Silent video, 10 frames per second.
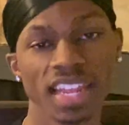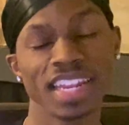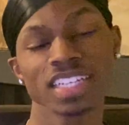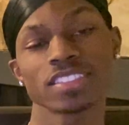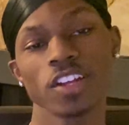
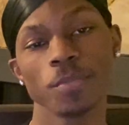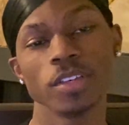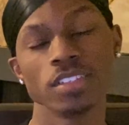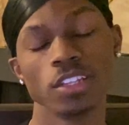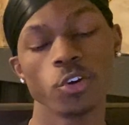Next up
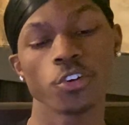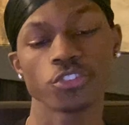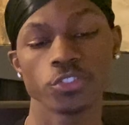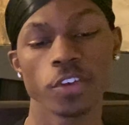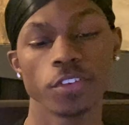is the lower
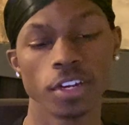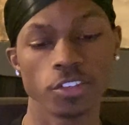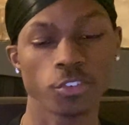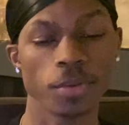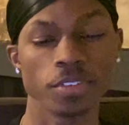strength, and the
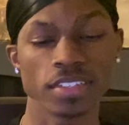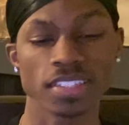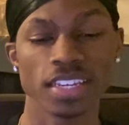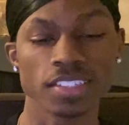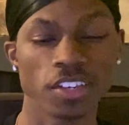description
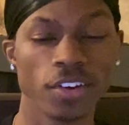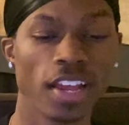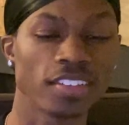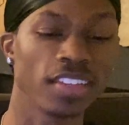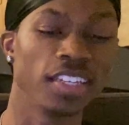states,
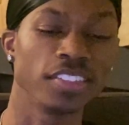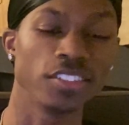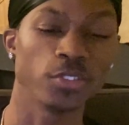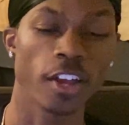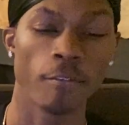congratulations,
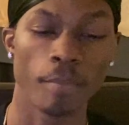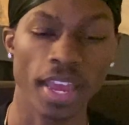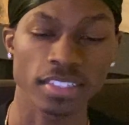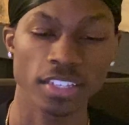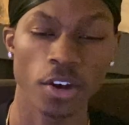you have
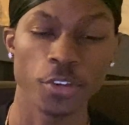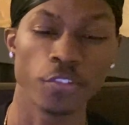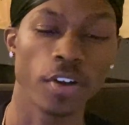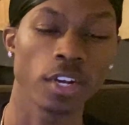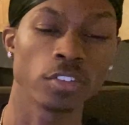maxed out your
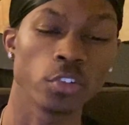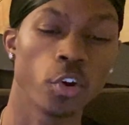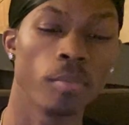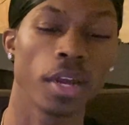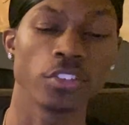fighter's
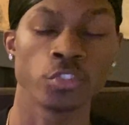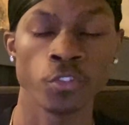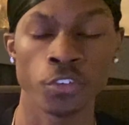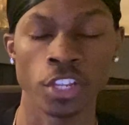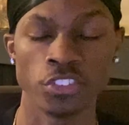lower body strength
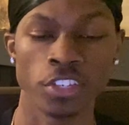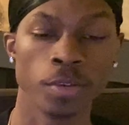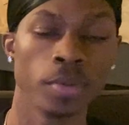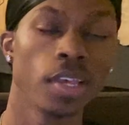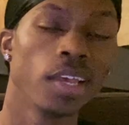in the gym.
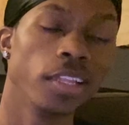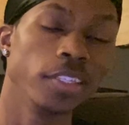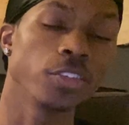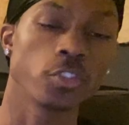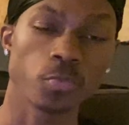This